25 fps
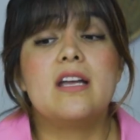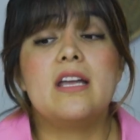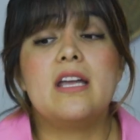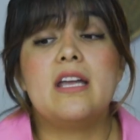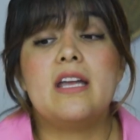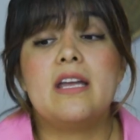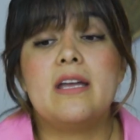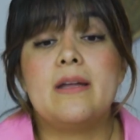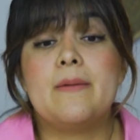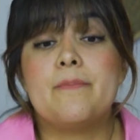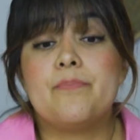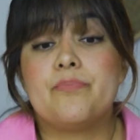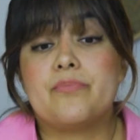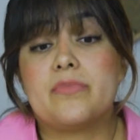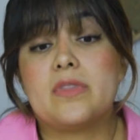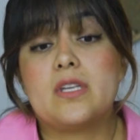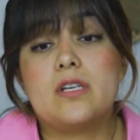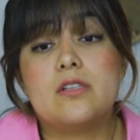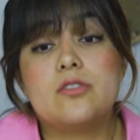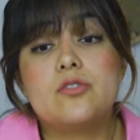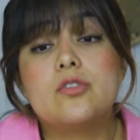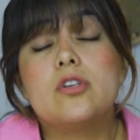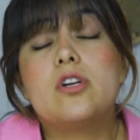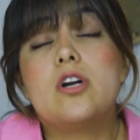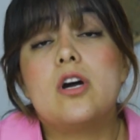um,
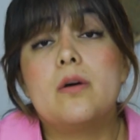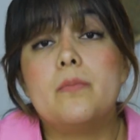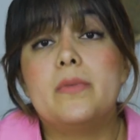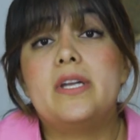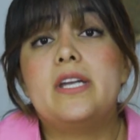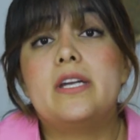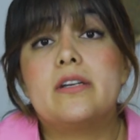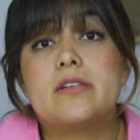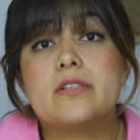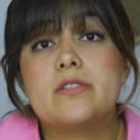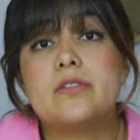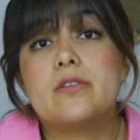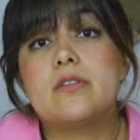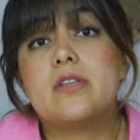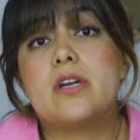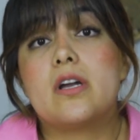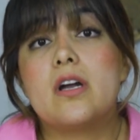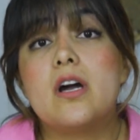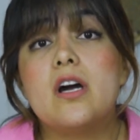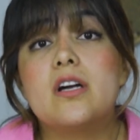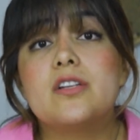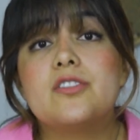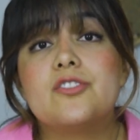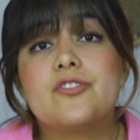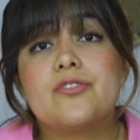to come here to the
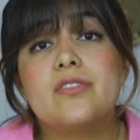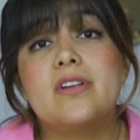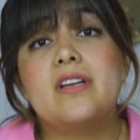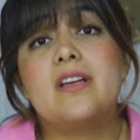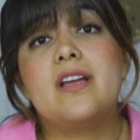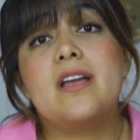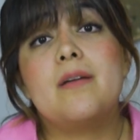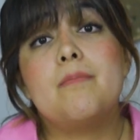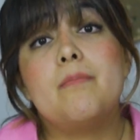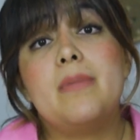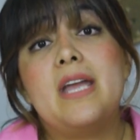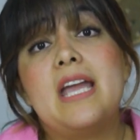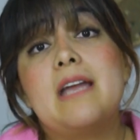country and